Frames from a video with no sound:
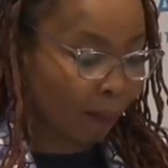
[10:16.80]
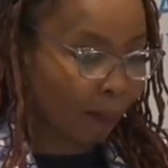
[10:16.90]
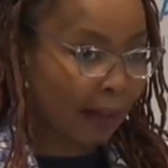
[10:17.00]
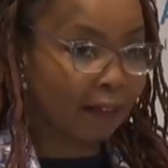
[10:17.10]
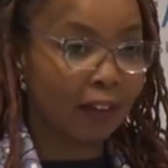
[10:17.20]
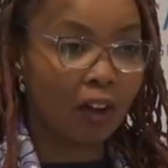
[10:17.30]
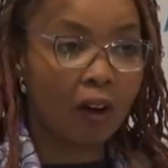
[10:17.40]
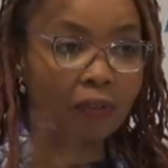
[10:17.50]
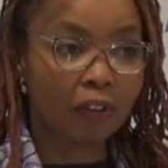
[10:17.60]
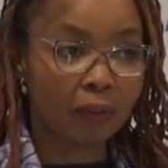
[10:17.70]
as in the
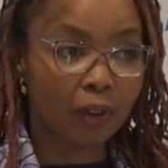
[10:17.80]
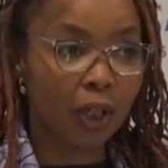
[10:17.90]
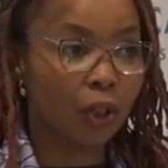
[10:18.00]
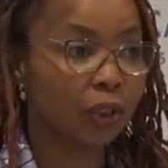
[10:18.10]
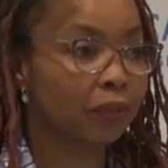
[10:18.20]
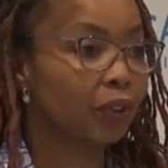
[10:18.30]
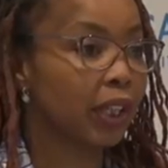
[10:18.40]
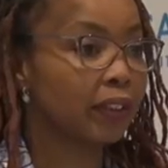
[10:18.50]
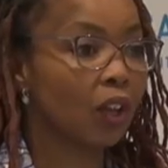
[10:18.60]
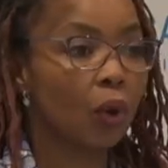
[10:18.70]
oft-heard
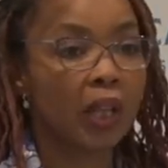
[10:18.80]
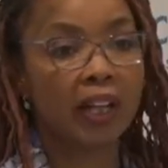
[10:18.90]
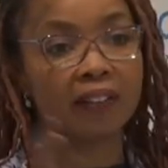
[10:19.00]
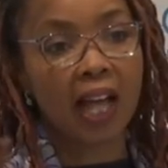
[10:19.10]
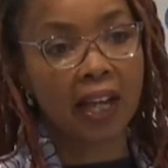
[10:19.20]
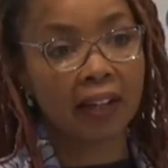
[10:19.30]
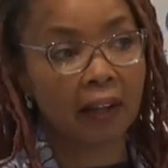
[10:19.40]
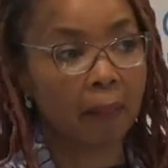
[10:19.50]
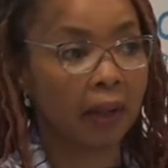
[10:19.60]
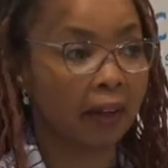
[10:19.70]
phrase, oh, that is
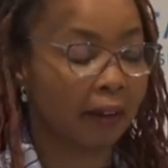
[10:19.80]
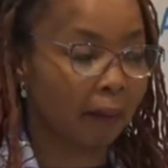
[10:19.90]
academic.